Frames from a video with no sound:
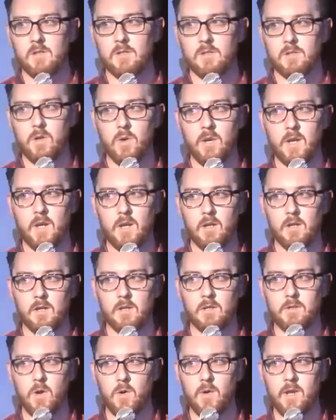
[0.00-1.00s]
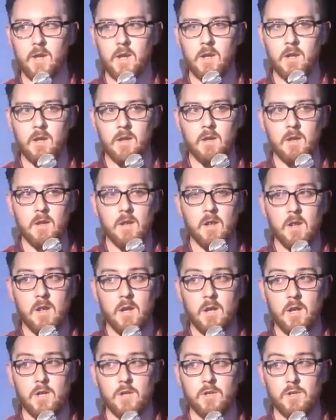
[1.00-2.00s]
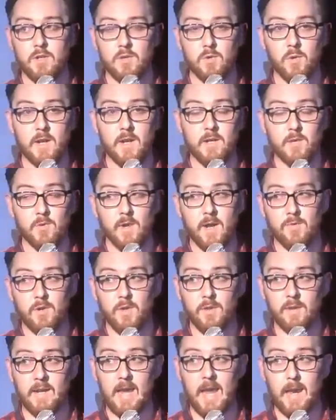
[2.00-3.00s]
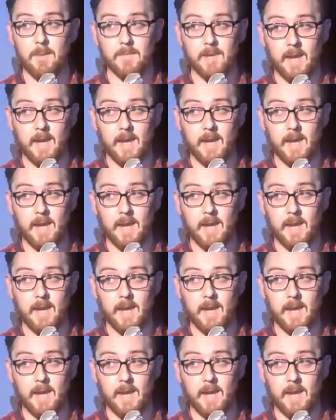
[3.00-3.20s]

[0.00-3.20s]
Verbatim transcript: Tony, Tony, do you want to have another game,